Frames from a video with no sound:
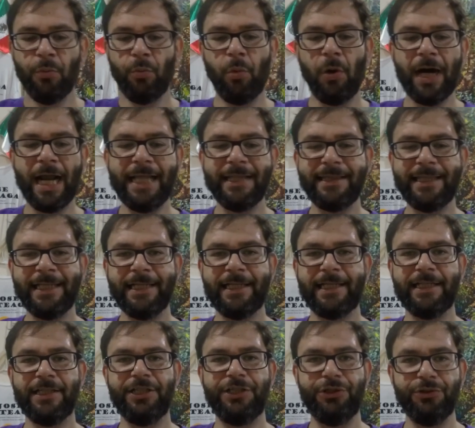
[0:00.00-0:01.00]
what I
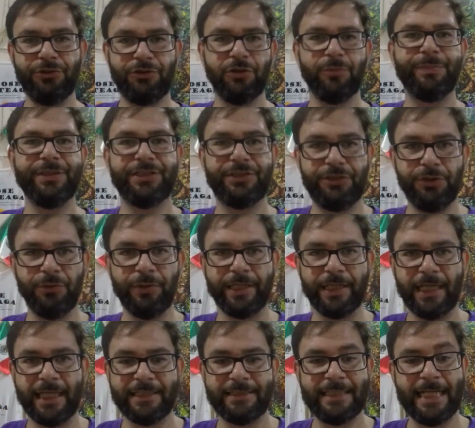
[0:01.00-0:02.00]
think YouTube is
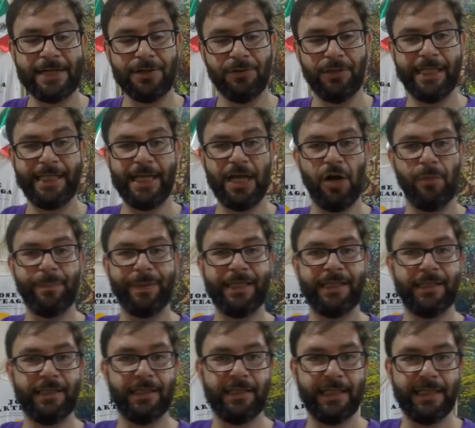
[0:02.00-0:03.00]
doing is not only
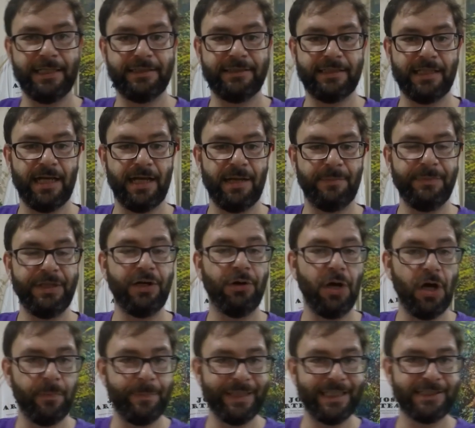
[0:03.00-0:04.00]
helping is um, you know
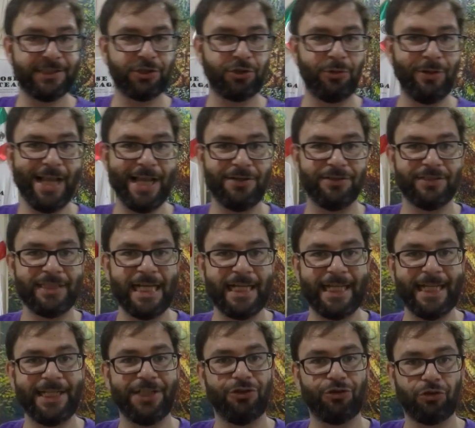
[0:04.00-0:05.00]
helping its creators not
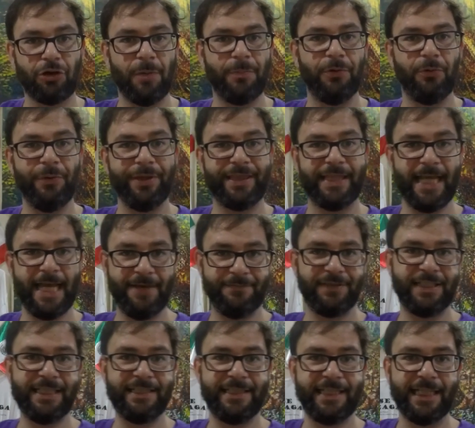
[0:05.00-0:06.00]
get in trouble with the
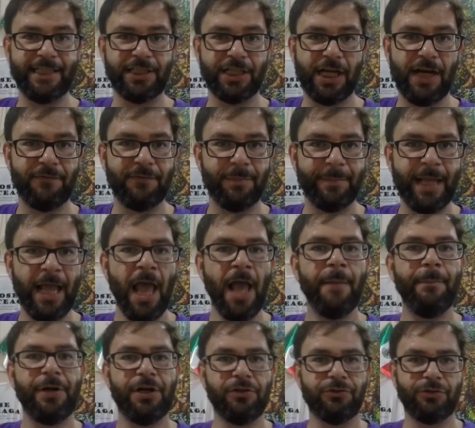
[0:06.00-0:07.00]
FTC and the government,
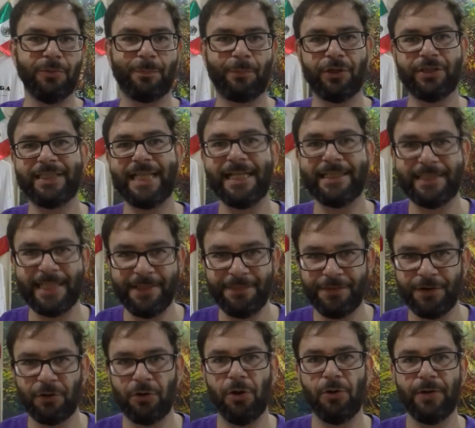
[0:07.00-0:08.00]
but also protecting
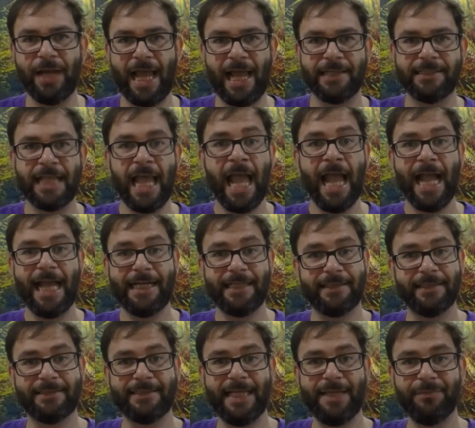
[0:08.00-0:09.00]
their own ass, and at
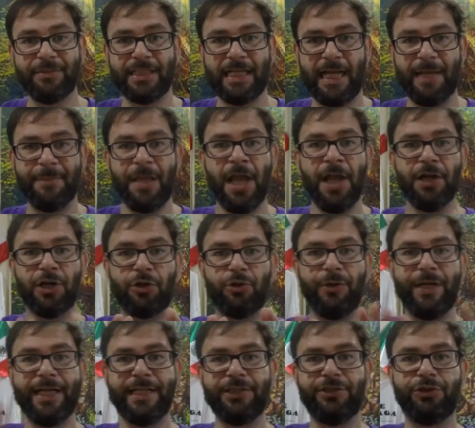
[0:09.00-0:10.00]
the same time
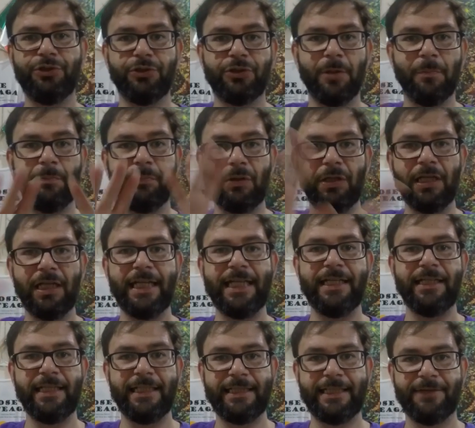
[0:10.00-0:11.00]
creating two
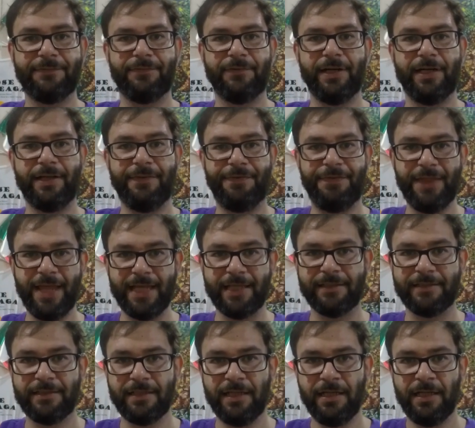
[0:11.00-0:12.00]
completely different
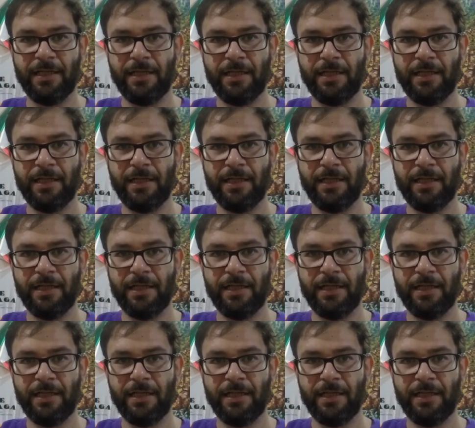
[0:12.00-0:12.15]
things.